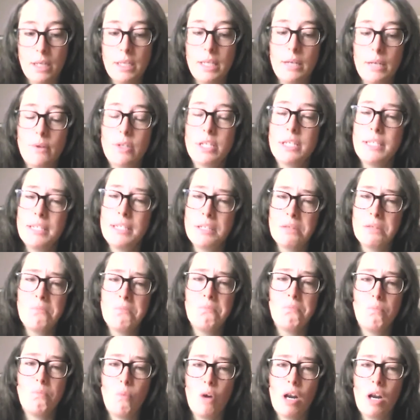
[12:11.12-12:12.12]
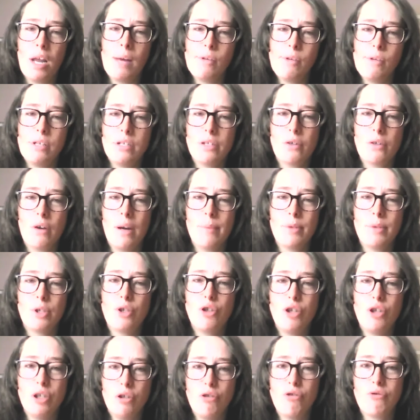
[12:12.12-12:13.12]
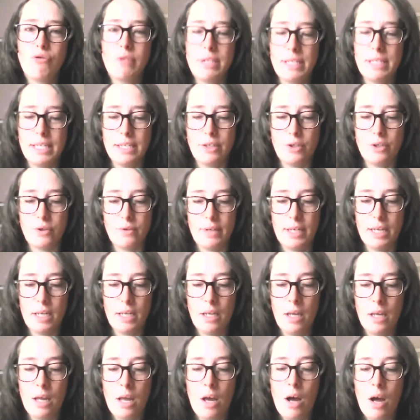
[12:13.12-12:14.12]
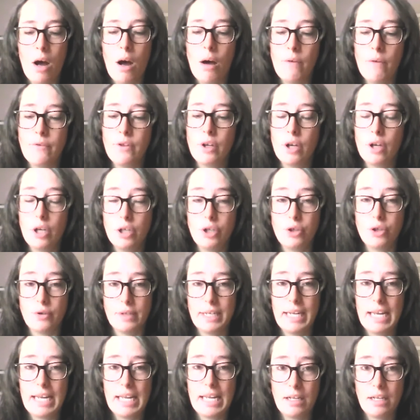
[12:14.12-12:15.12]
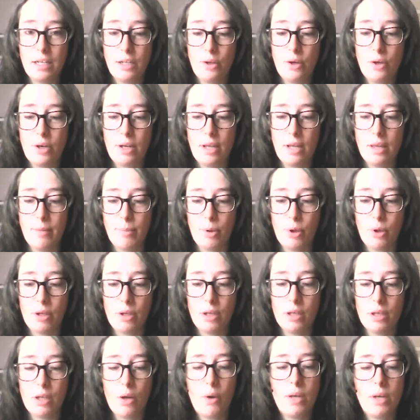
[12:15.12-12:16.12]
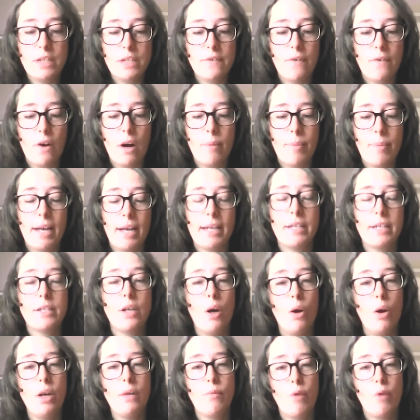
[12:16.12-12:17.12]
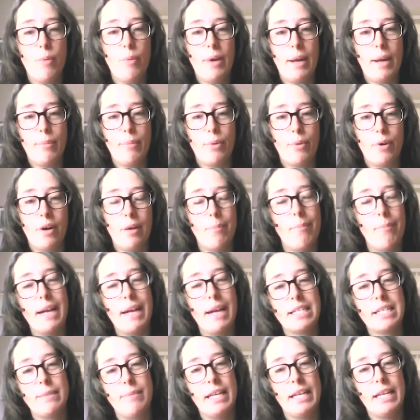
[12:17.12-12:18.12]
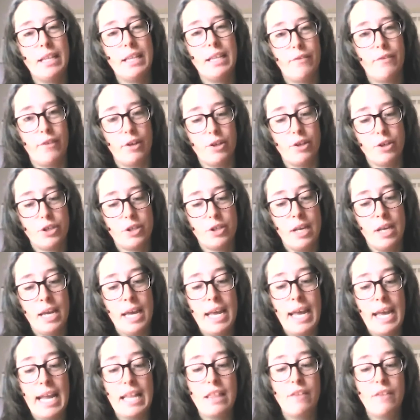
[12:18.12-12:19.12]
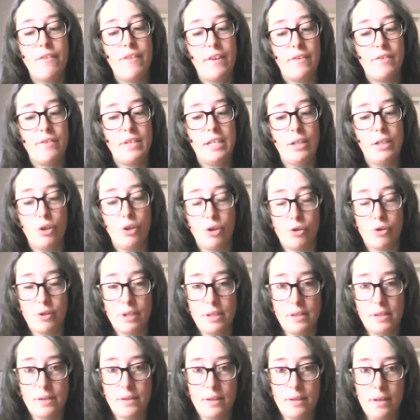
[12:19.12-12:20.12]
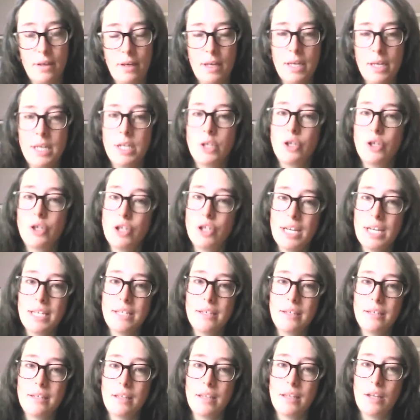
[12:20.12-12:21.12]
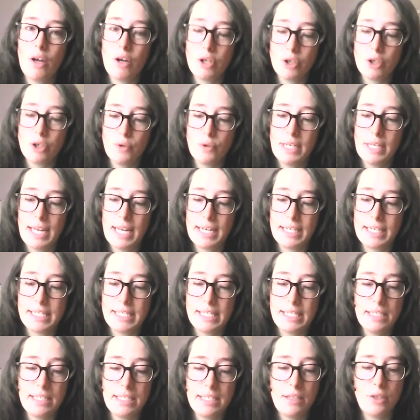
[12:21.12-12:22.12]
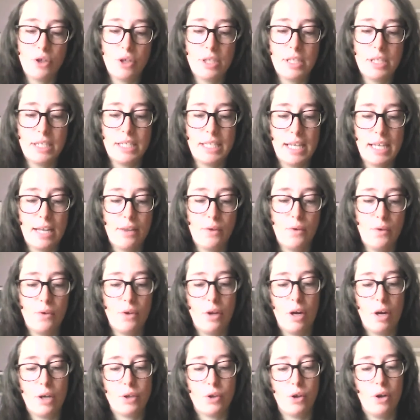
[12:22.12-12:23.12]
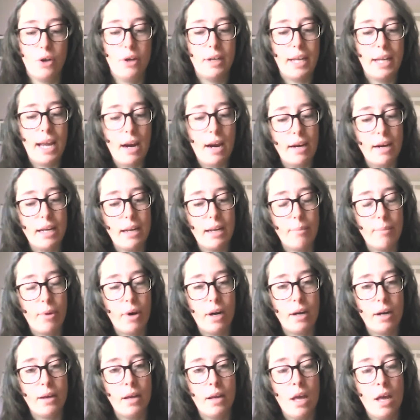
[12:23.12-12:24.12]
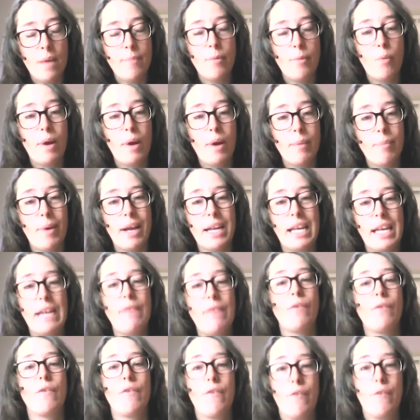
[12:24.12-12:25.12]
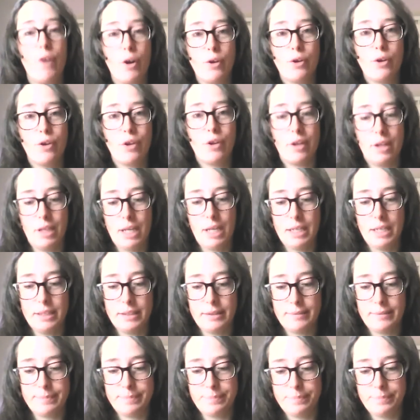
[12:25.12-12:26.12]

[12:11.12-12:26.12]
There is a little, what I would describe as children's history, of the country included in the book, going as far back as Holy Roman Emperor Maximilian I in the 1500s, suggesting that the Austrian legacy didn't just extend through the Austro Hungarian Empire, but went back even further than that.